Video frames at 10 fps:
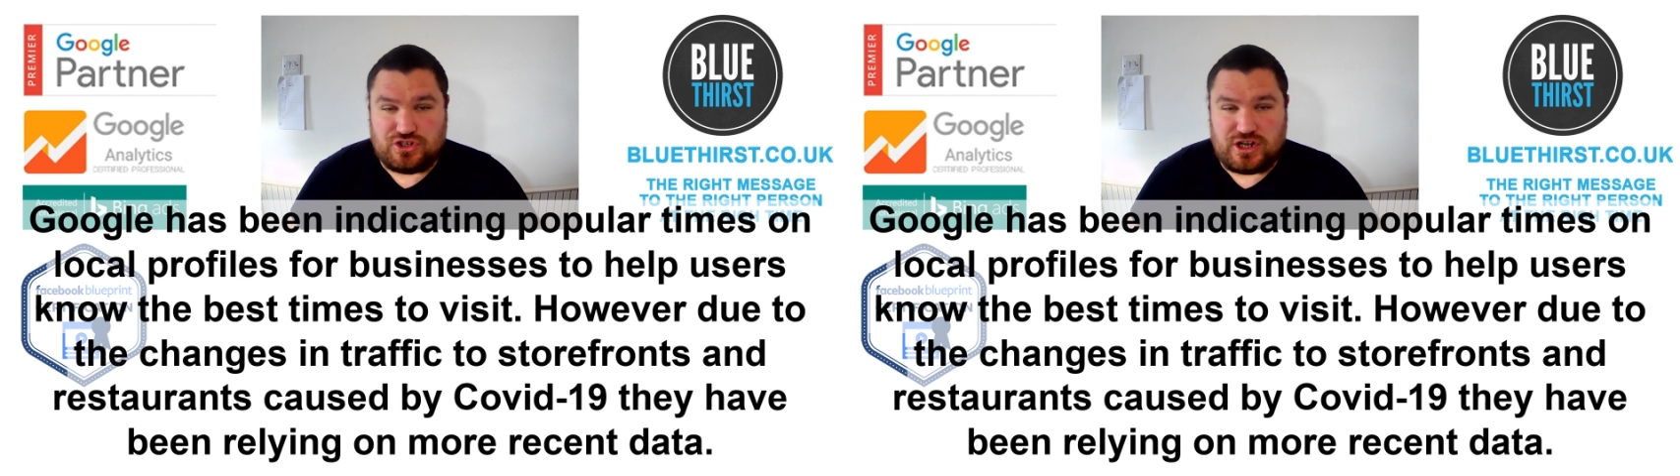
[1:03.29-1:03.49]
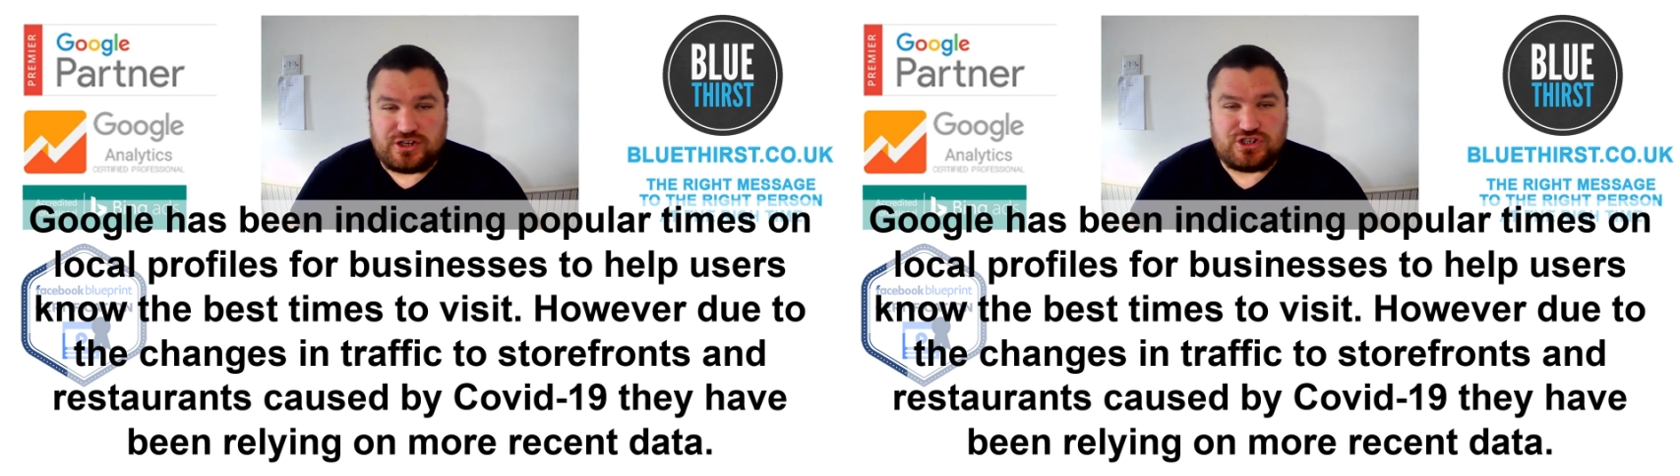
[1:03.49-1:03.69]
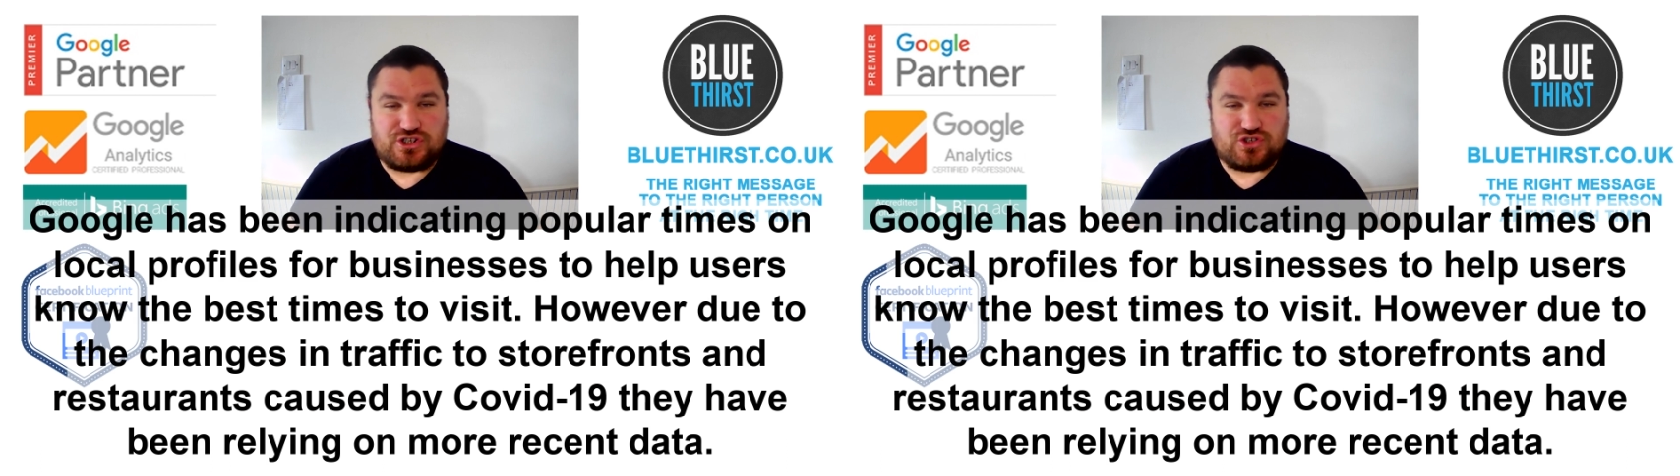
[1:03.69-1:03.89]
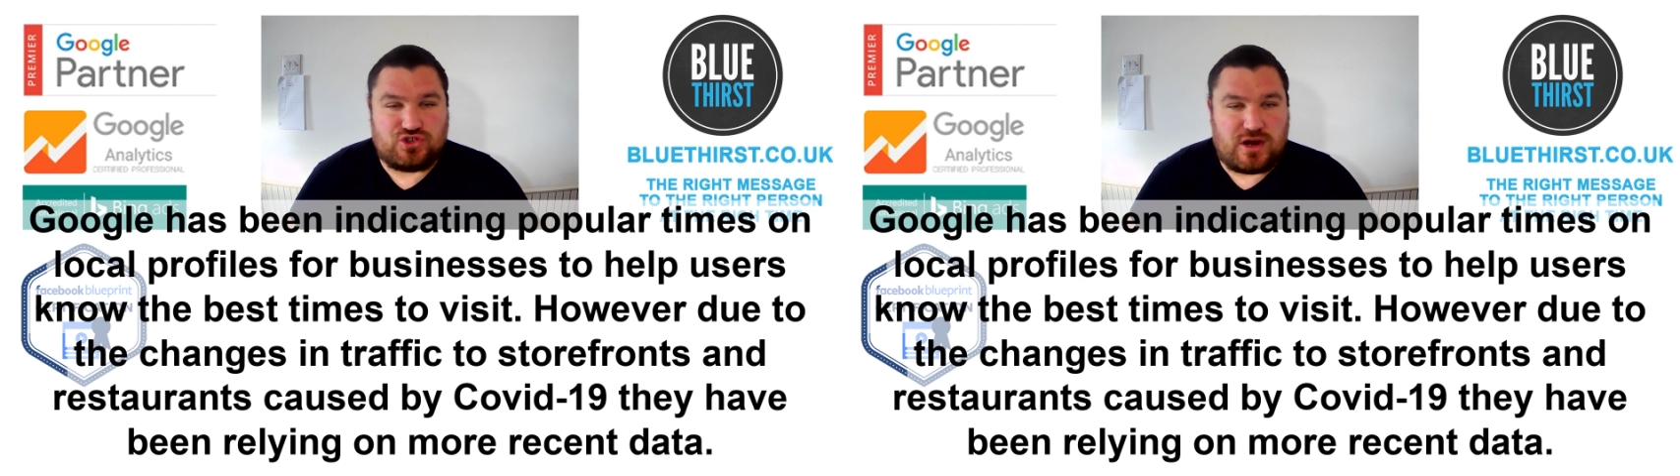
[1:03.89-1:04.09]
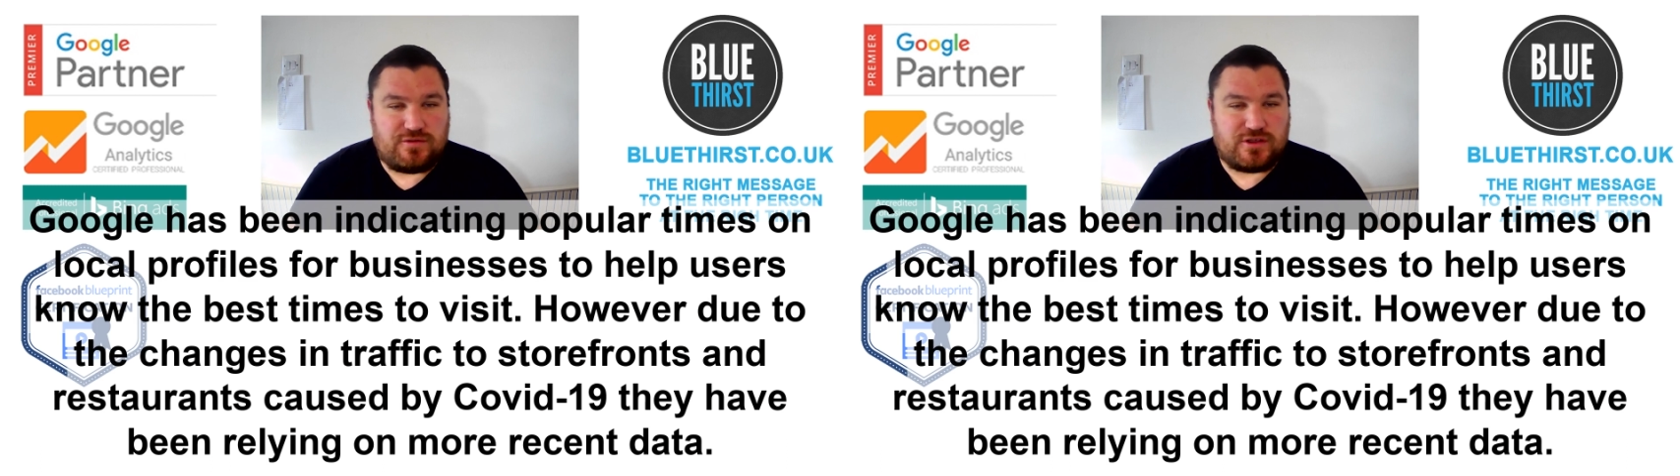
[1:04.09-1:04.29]
changes in
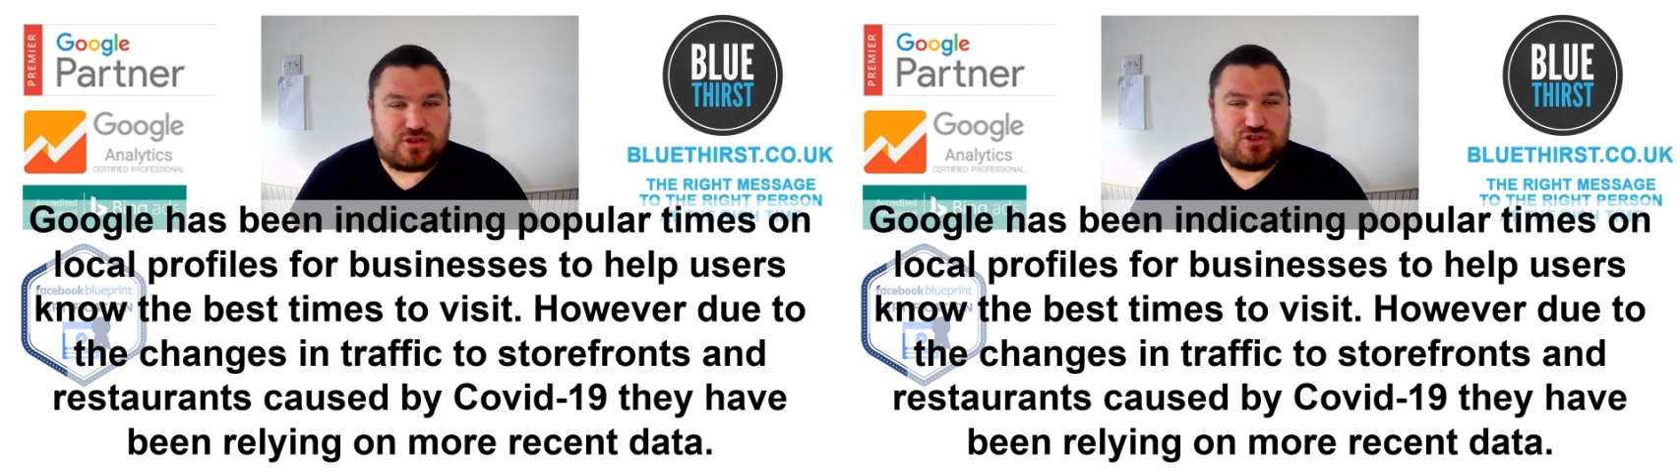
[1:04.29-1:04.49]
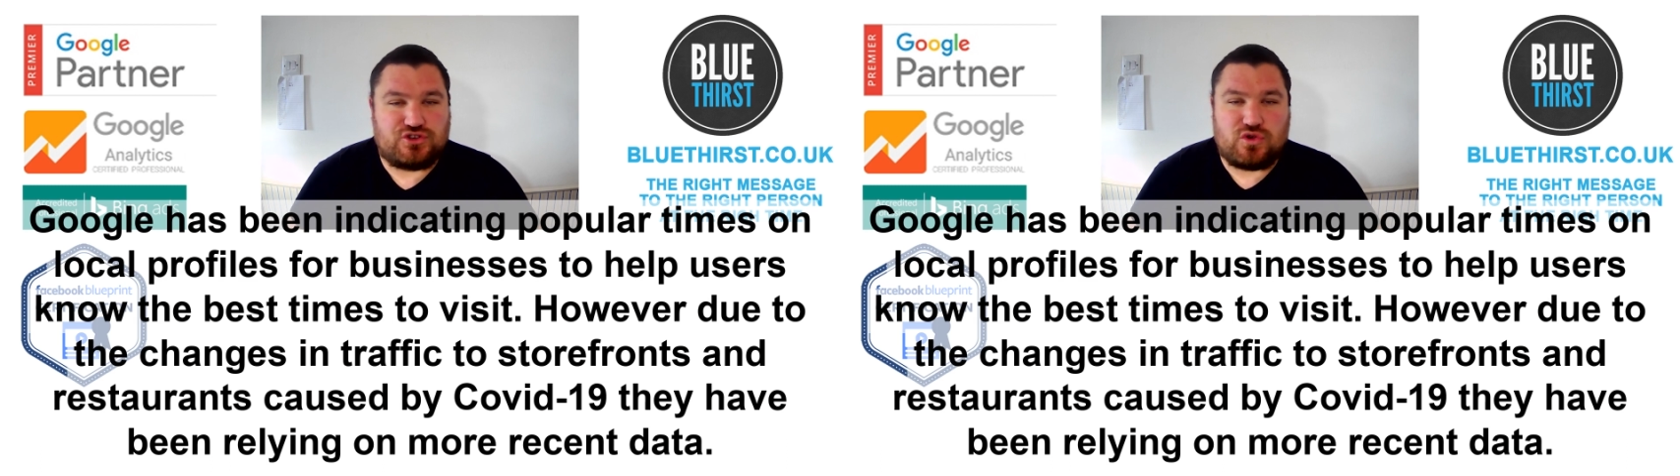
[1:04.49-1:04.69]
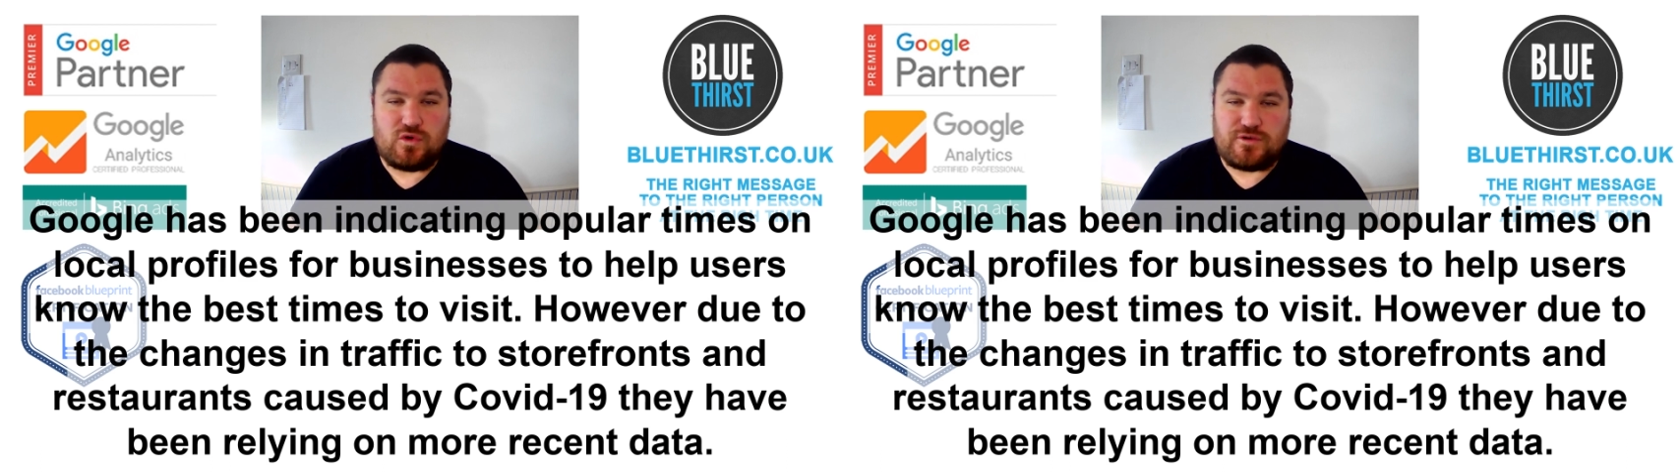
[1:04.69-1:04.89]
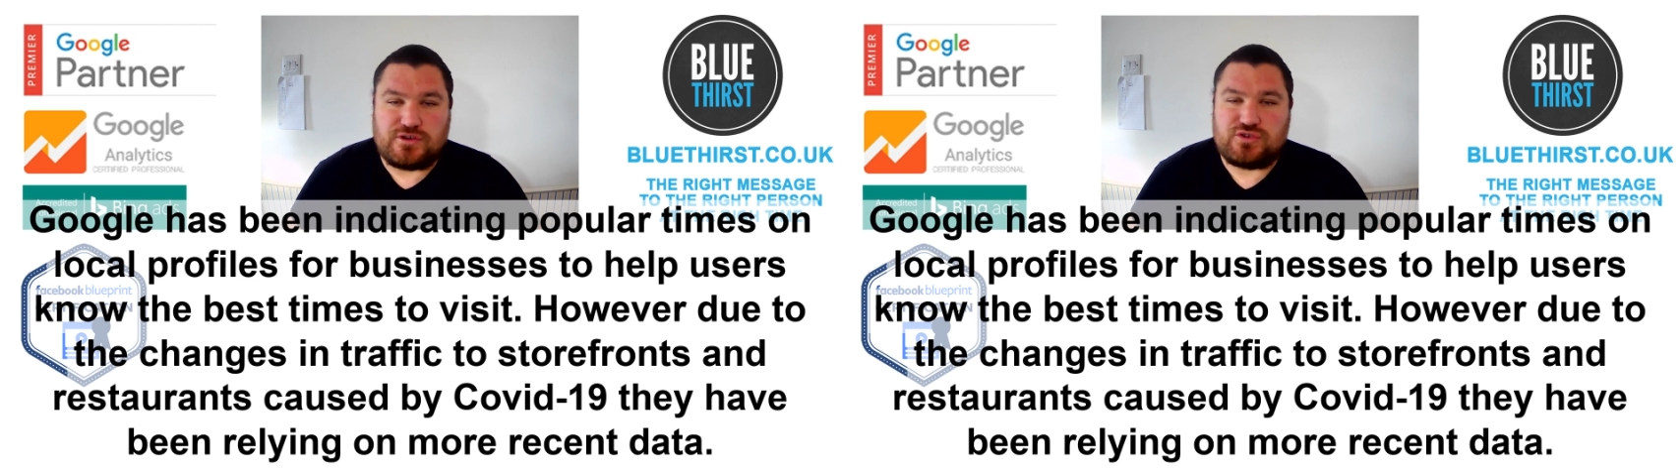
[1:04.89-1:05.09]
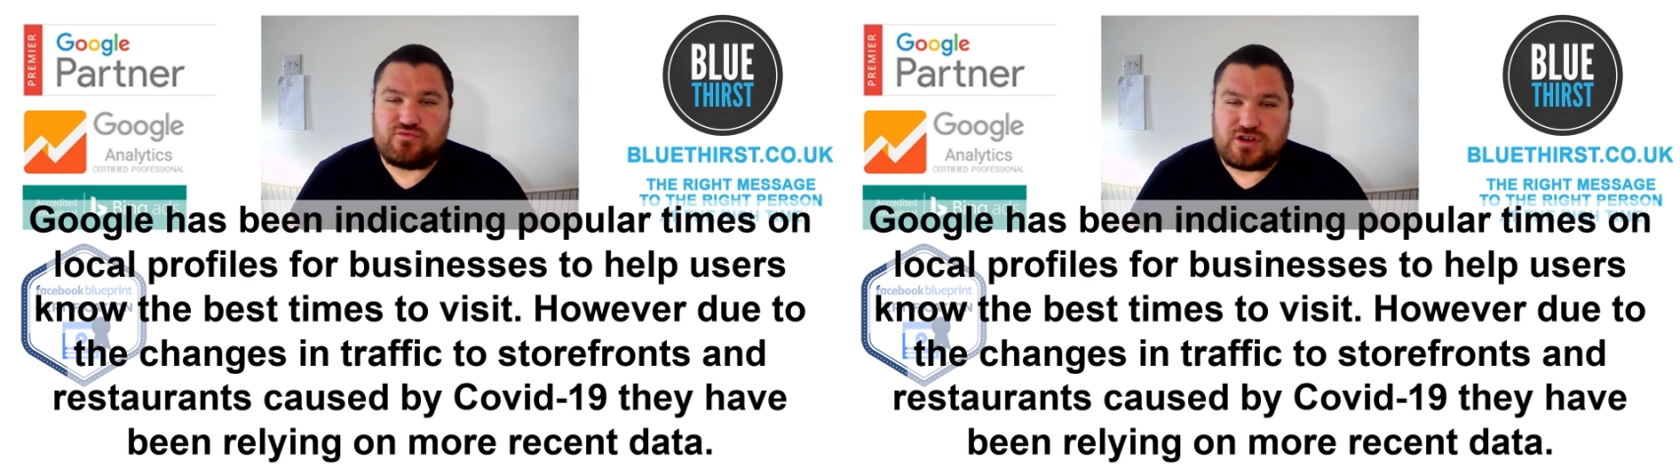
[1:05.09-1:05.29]
traffic to storefronts and